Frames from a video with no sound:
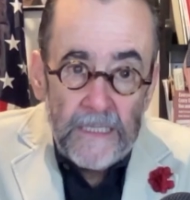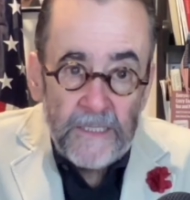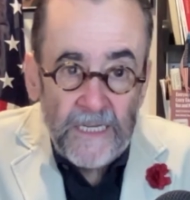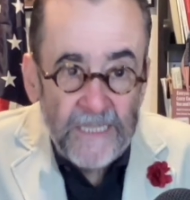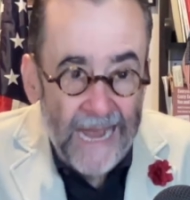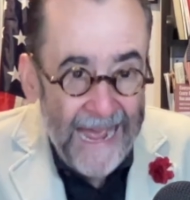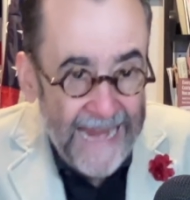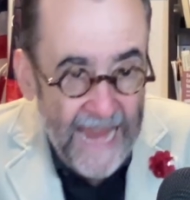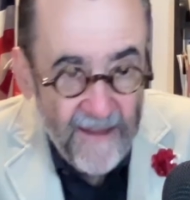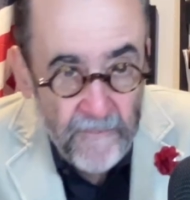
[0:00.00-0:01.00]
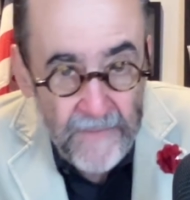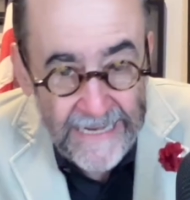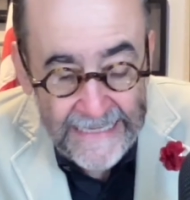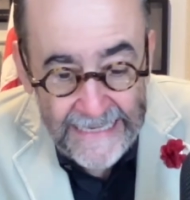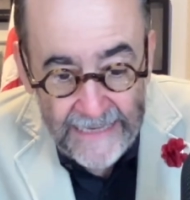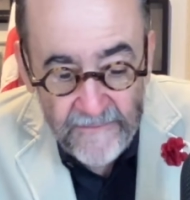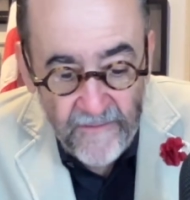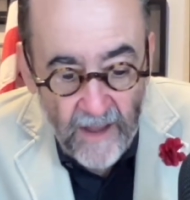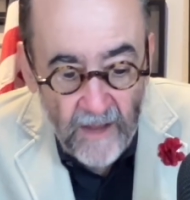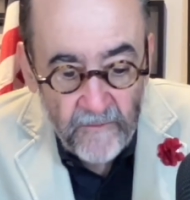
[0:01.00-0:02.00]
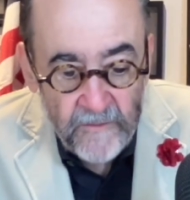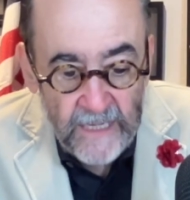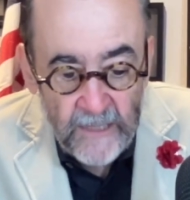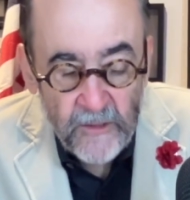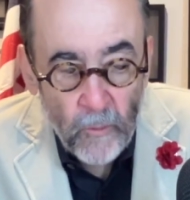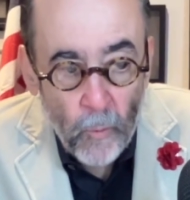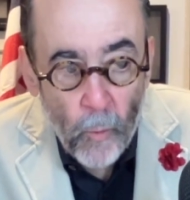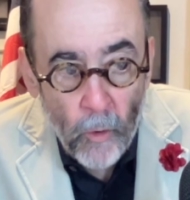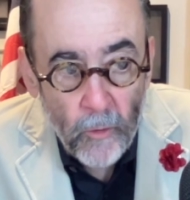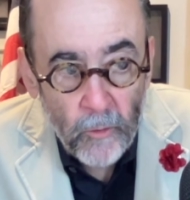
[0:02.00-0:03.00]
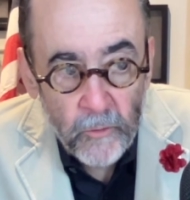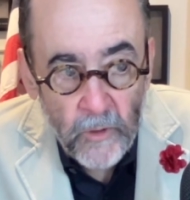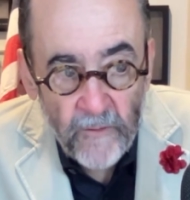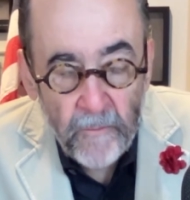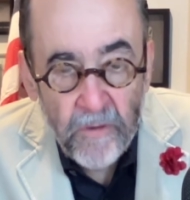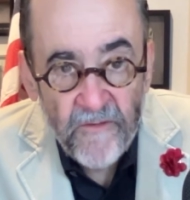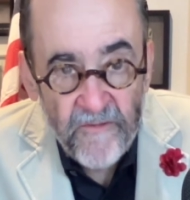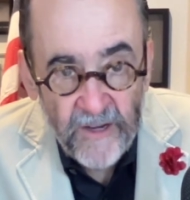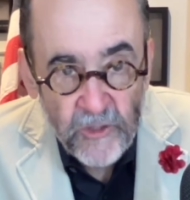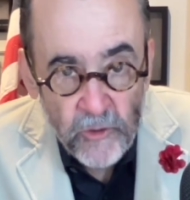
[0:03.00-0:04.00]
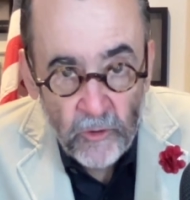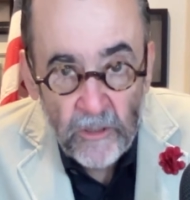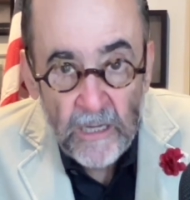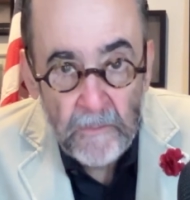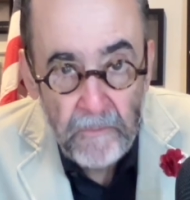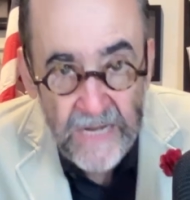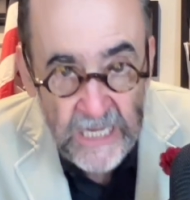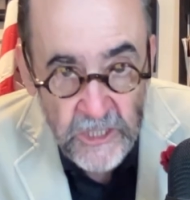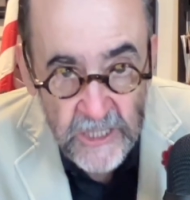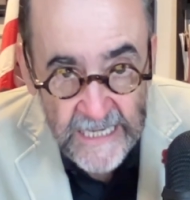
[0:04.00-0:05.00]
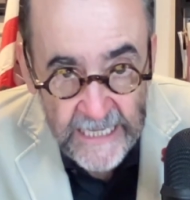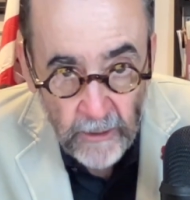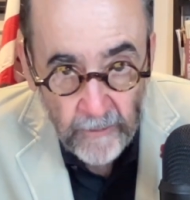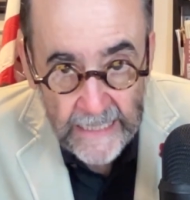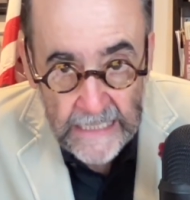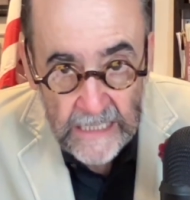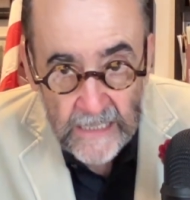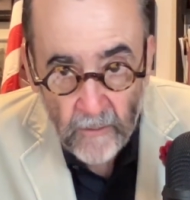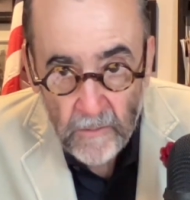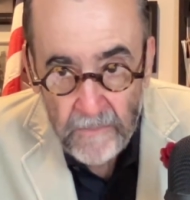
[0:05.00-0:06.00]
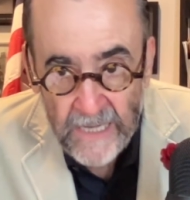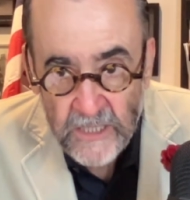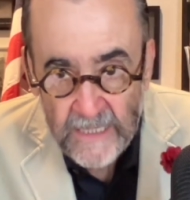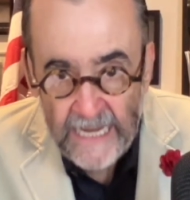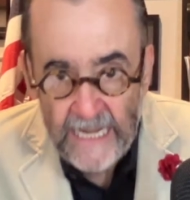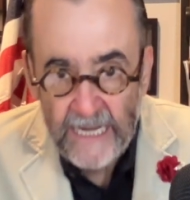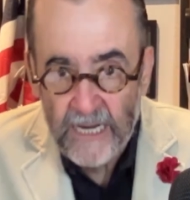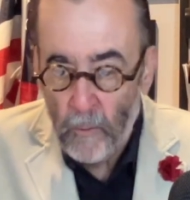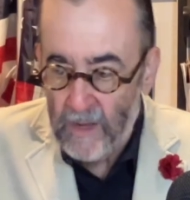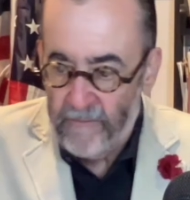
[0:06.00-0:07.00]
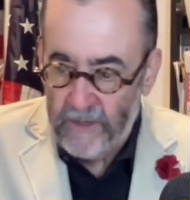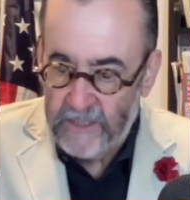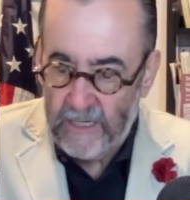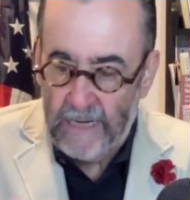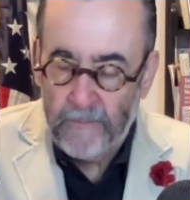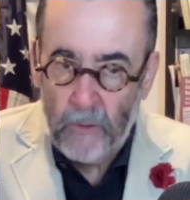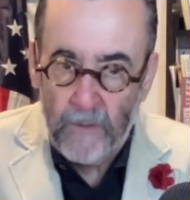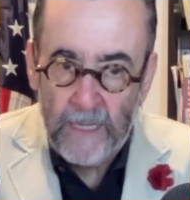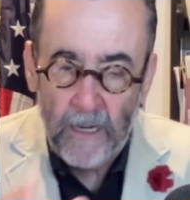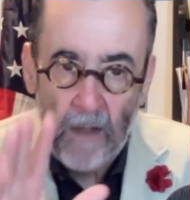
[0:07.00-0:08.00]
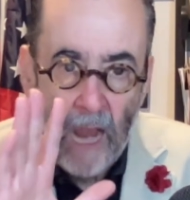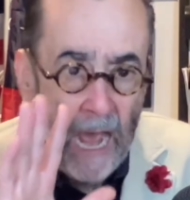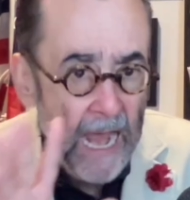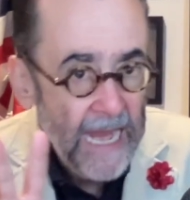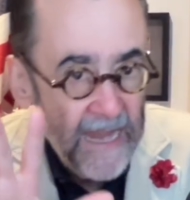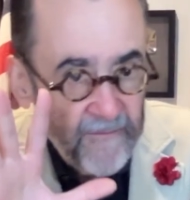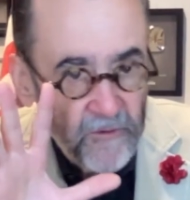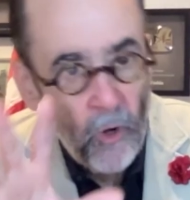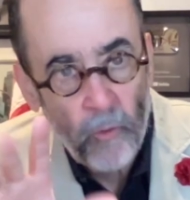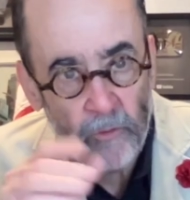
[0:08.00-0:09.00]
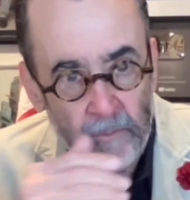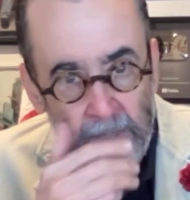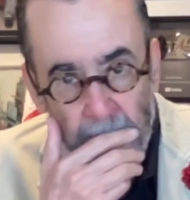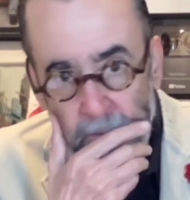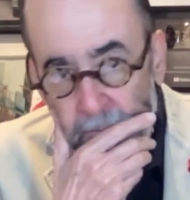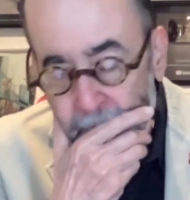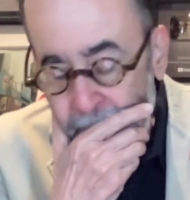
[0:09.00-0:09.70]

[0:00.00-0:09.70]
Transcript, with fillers: Since I have been involved in the world of professional opinioneering or opinionating or whatever it is that I'm doing here, I have told people